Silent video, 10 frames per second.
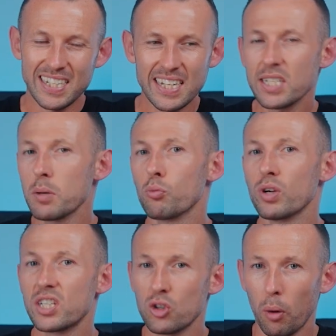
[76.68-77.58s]
System
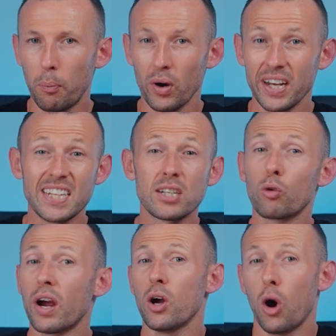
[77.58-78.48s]
Restore Point is a
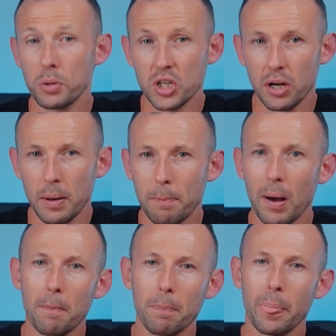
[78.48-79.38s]
great option,
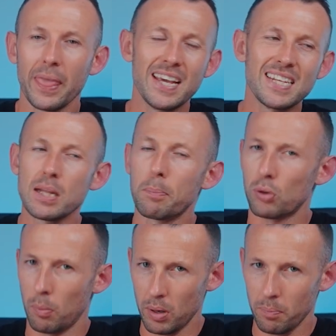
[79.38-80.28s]
but here's the
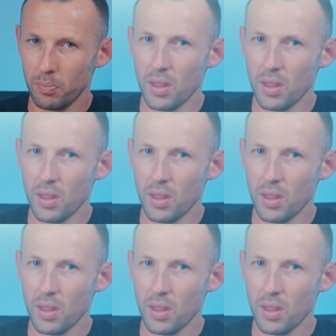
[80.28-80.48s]
problem.